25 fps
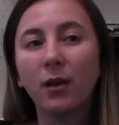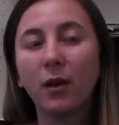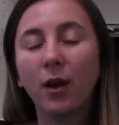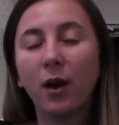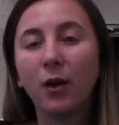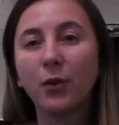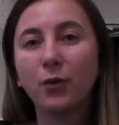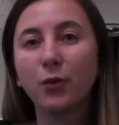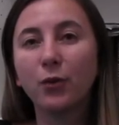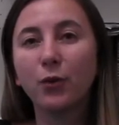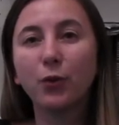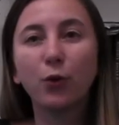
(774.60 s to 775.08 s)

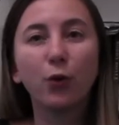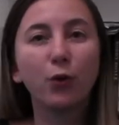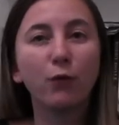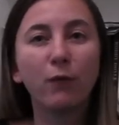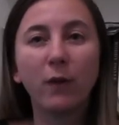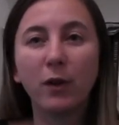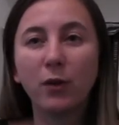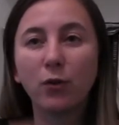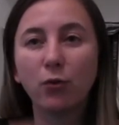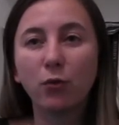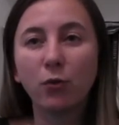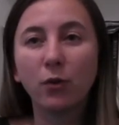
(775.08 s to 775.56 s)
under the
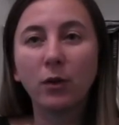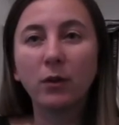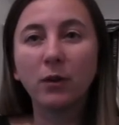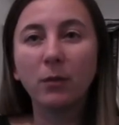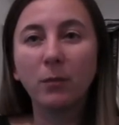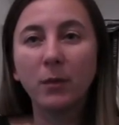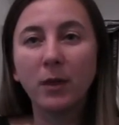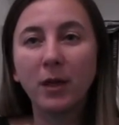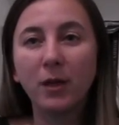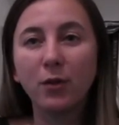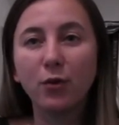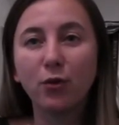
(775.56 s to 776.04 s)
Convention on
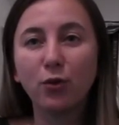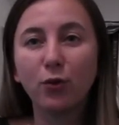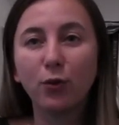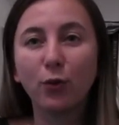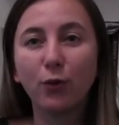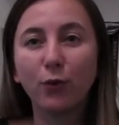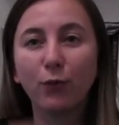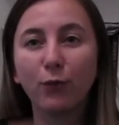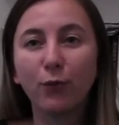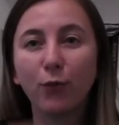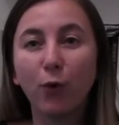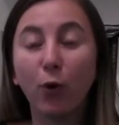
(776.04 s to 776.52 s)
Elimination
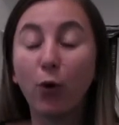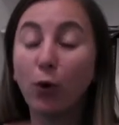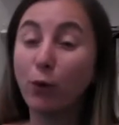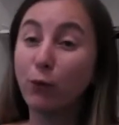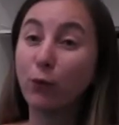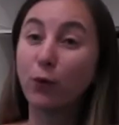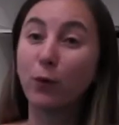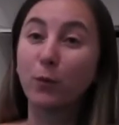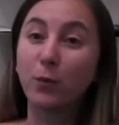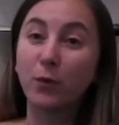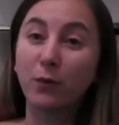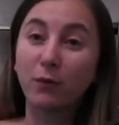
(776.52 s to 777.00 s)
of All
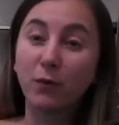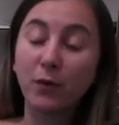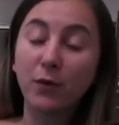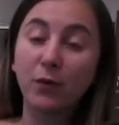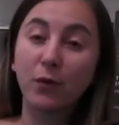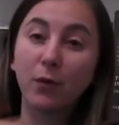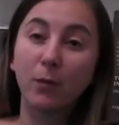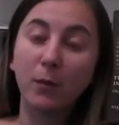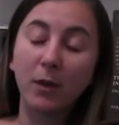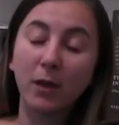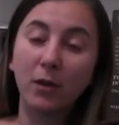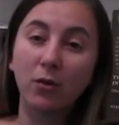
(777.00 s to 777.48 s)
Forms of
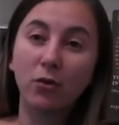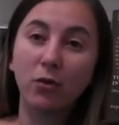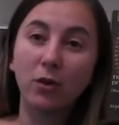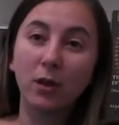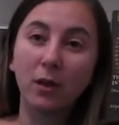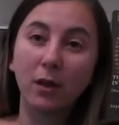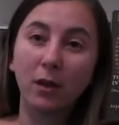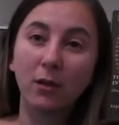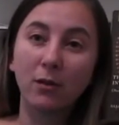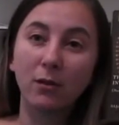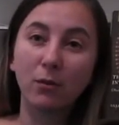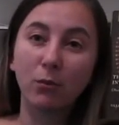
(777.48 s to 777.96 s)
Discrimination
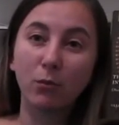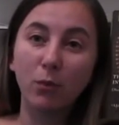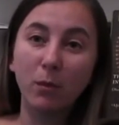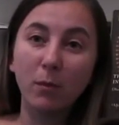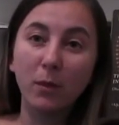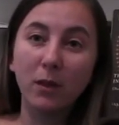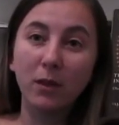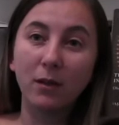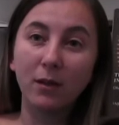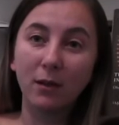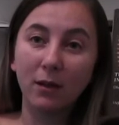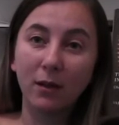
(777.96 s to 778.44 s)
Against
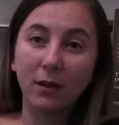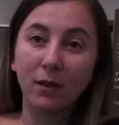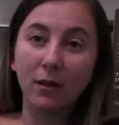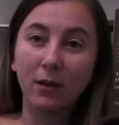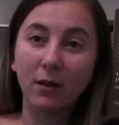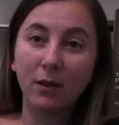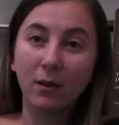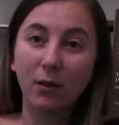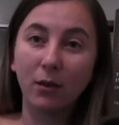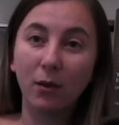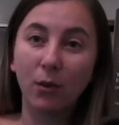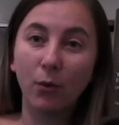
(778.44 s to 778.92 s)
Women
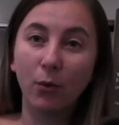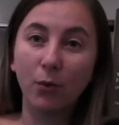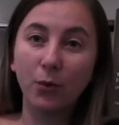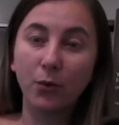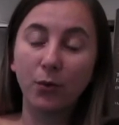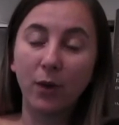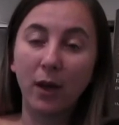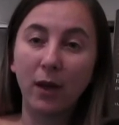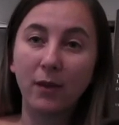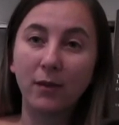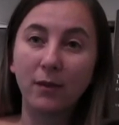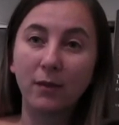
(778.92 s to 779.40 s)

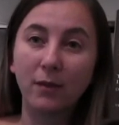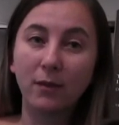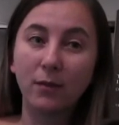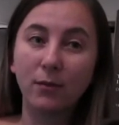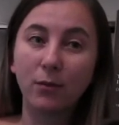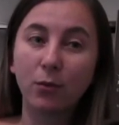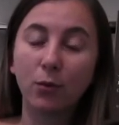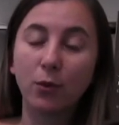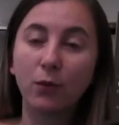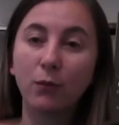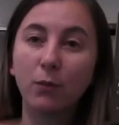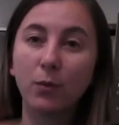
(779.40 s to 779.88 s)
also has this
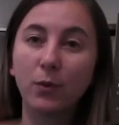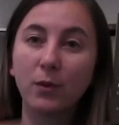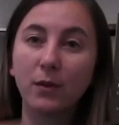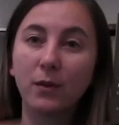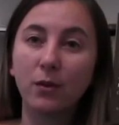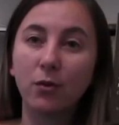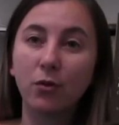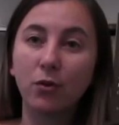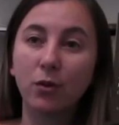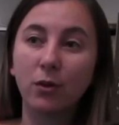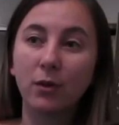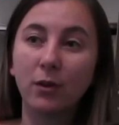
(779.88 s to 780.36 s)
sort of
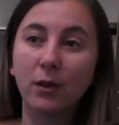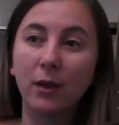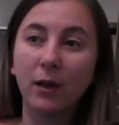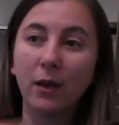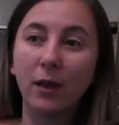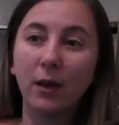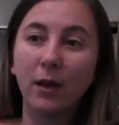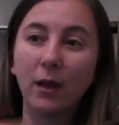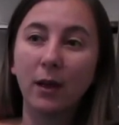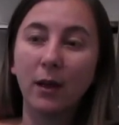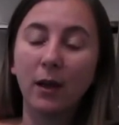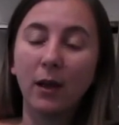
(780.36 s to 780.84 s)
position.
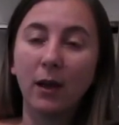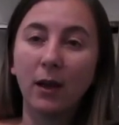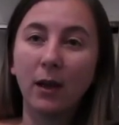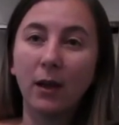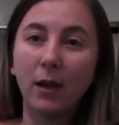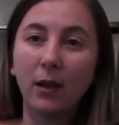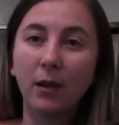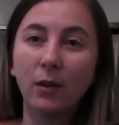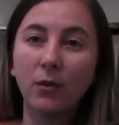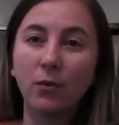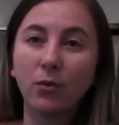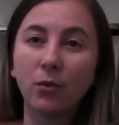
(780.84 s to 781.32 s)

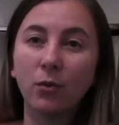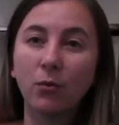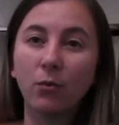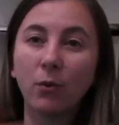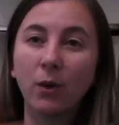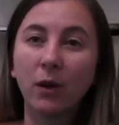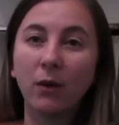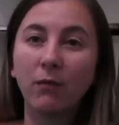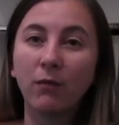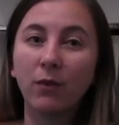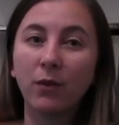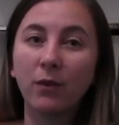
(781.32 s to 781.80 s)
So
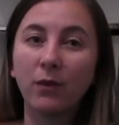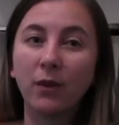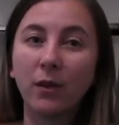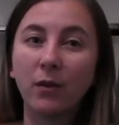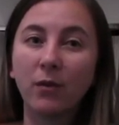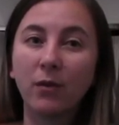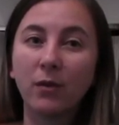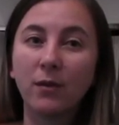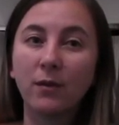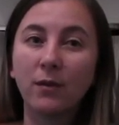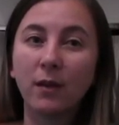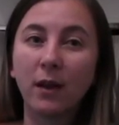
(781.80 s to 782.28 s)
wherever there
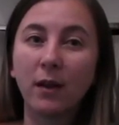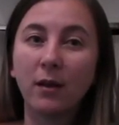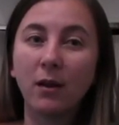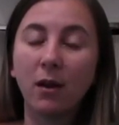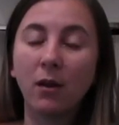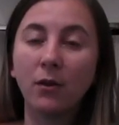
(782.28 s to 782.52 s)
is an